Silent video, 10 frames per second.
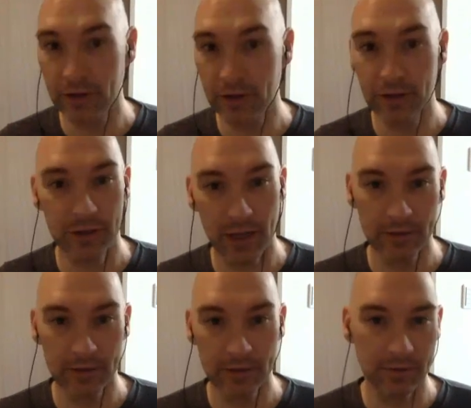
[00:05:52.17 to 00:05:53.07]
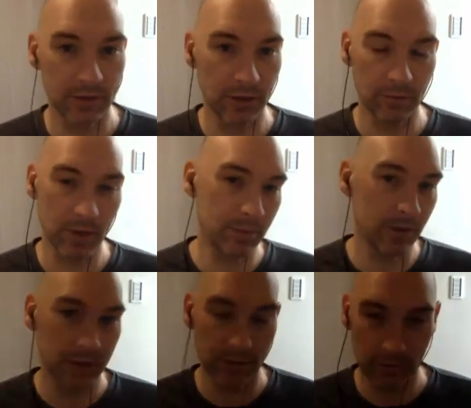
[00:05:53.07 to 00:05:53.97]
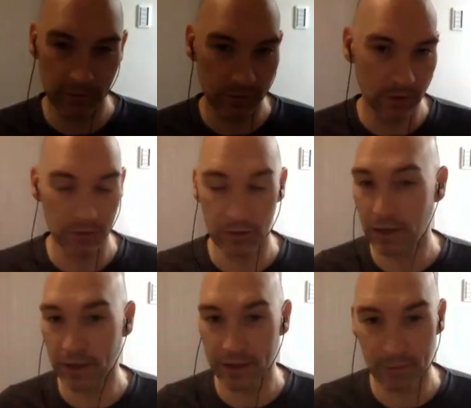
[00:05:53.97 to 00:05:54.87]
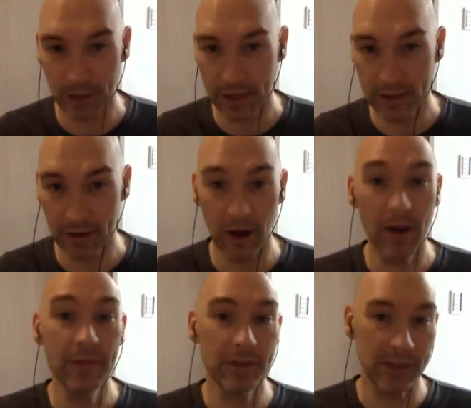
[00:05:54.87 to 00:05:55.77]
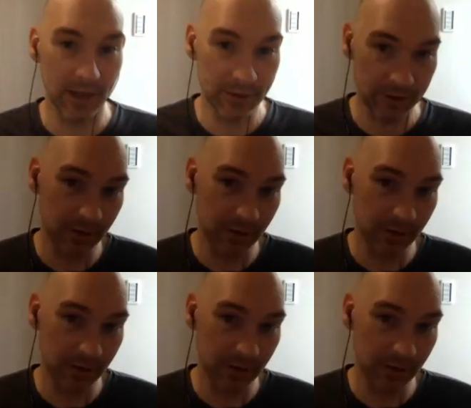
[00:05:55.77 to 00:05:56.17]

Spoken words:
understand, maybe you get on the plane on the 10th.